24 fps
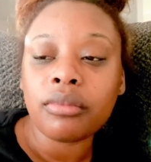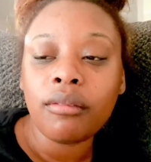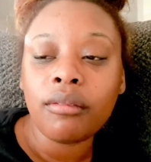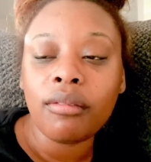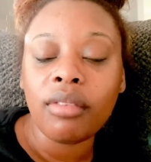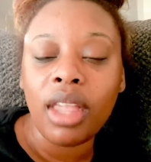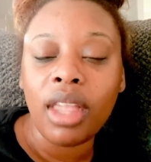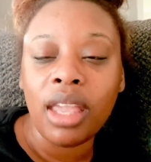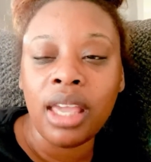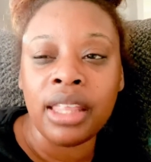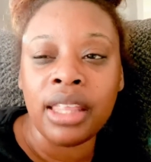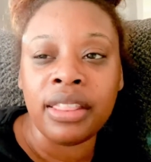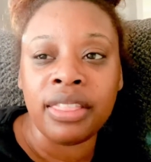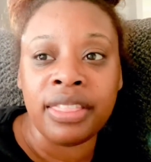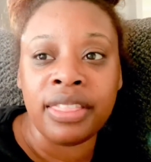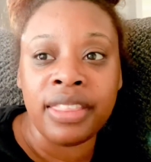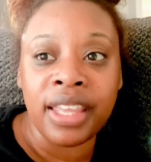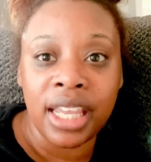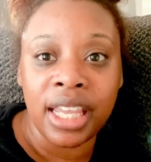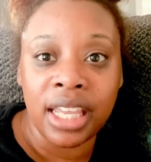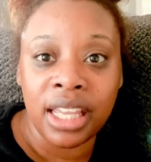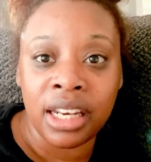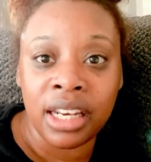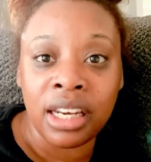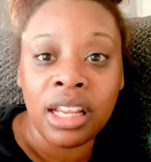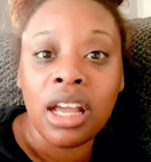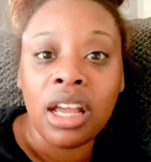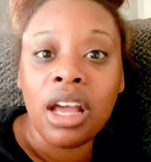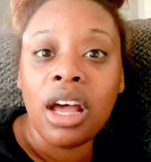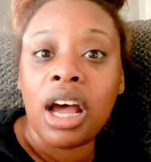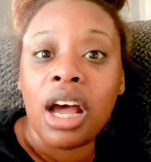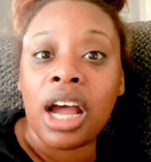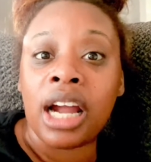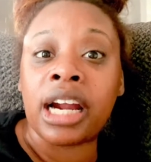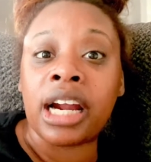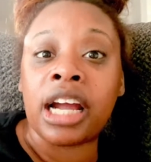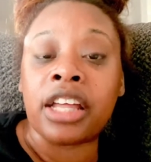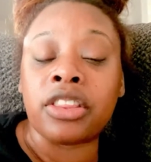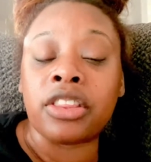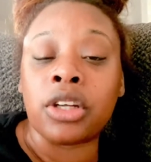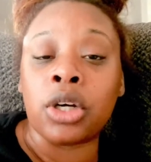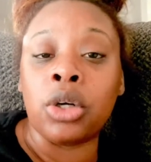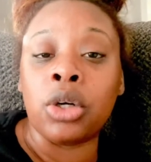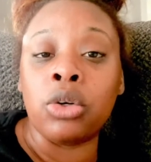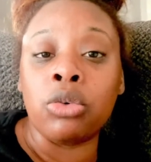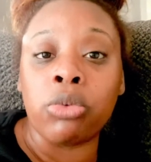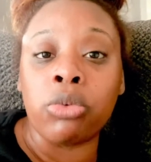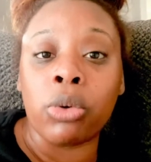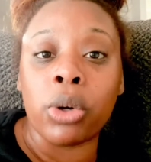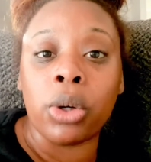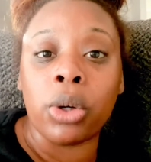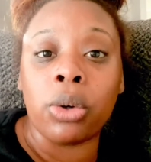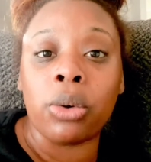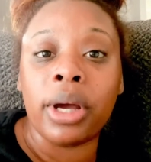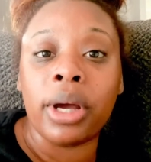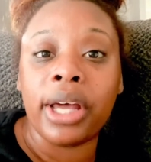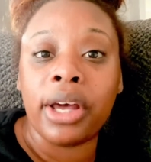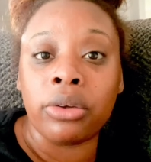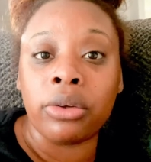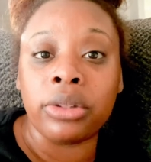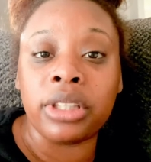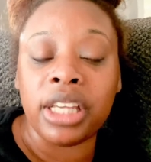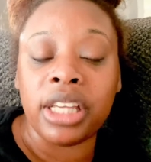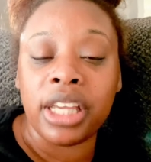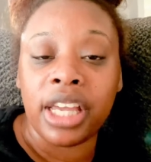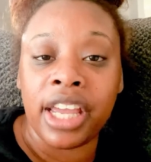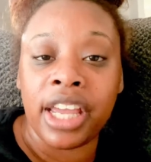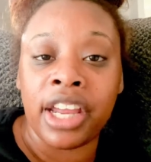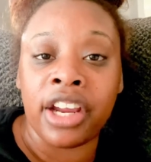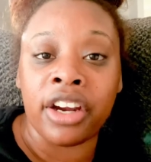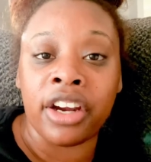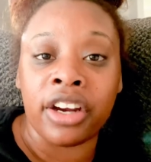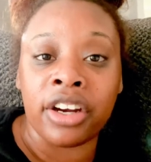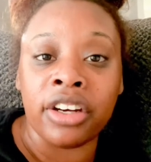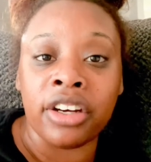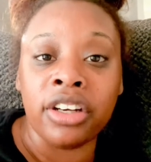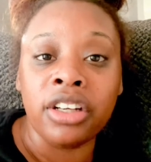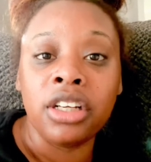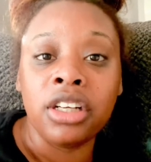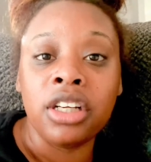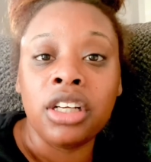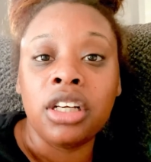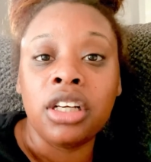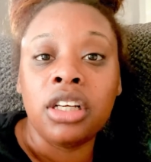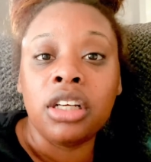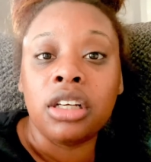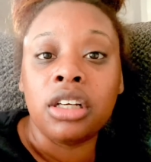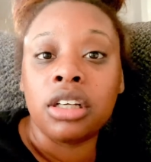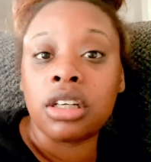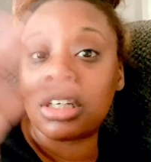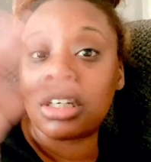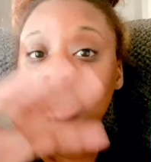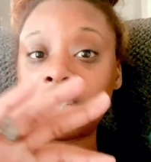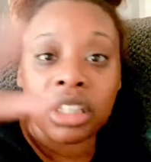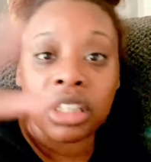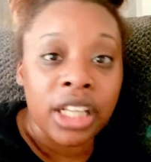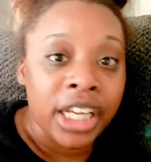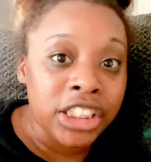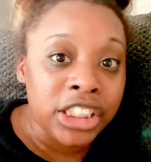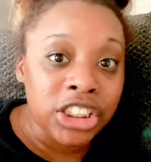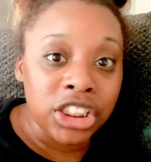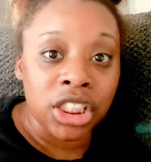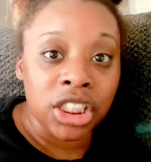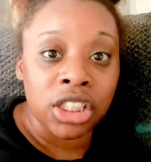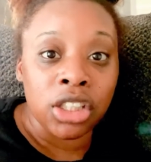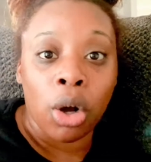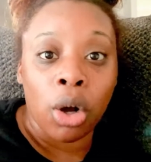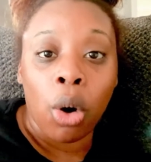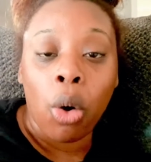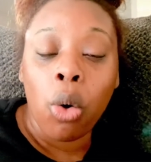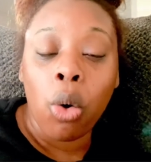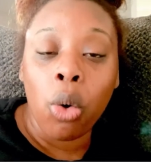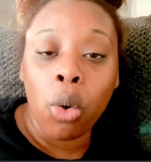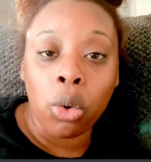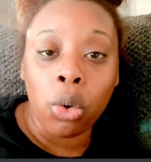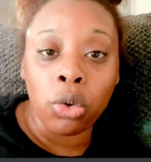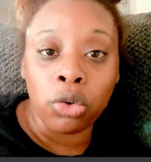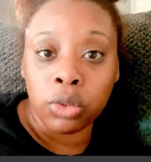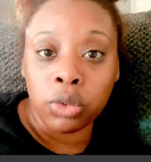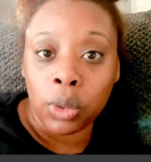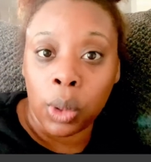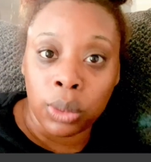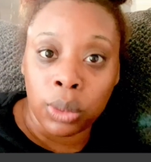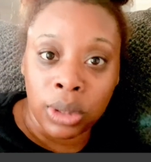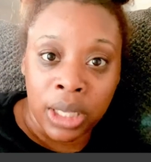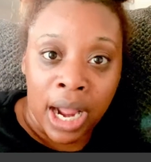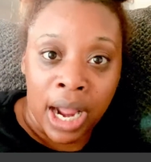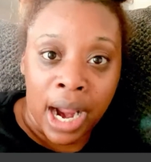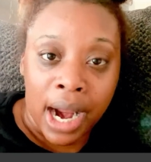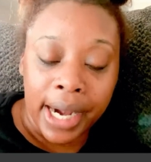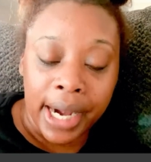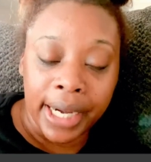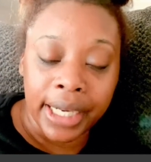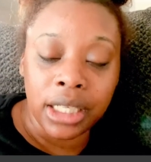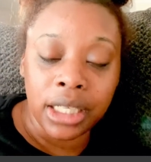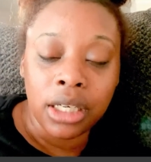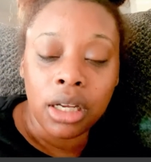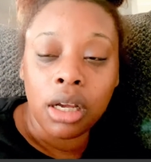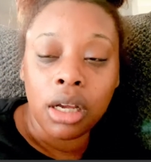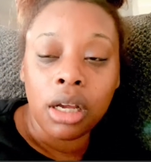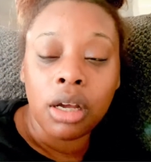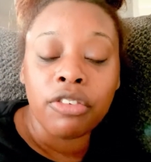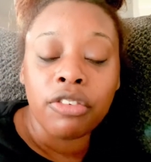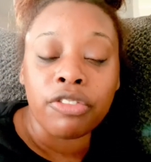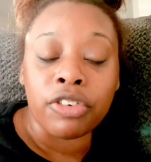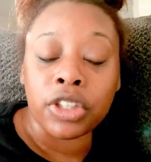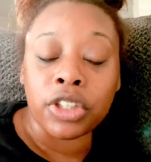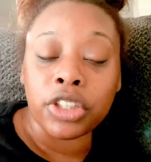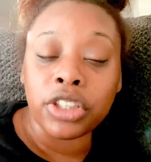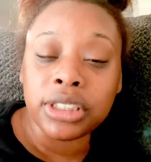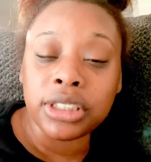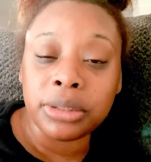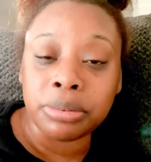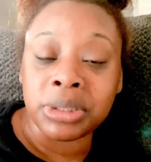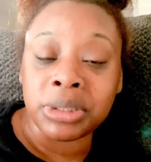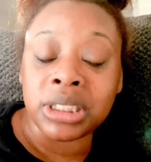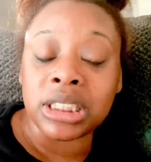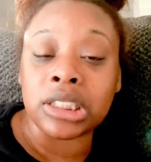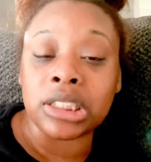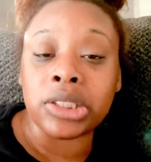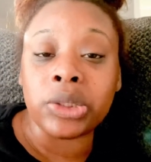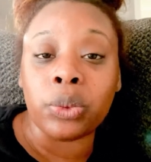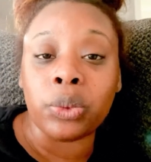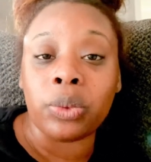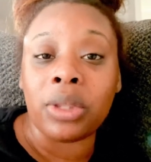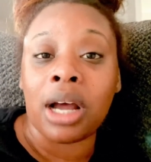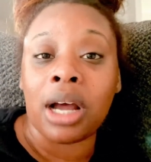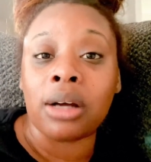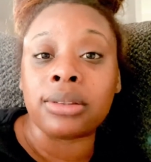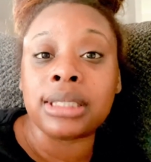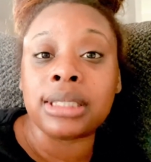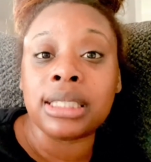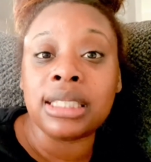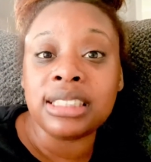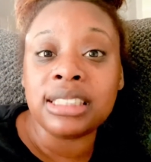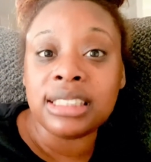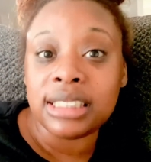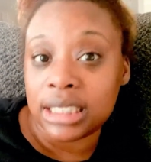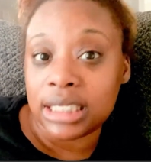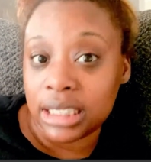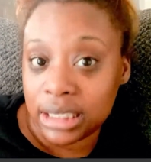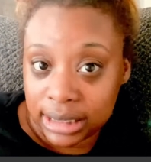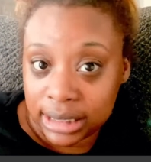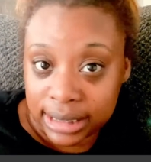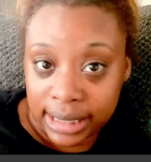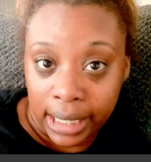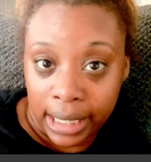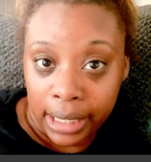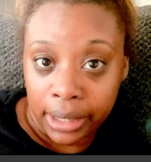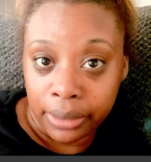And then I got the Grow Healthy Hair collection, the whole Grow line, for Christmas in two thousand sixteen.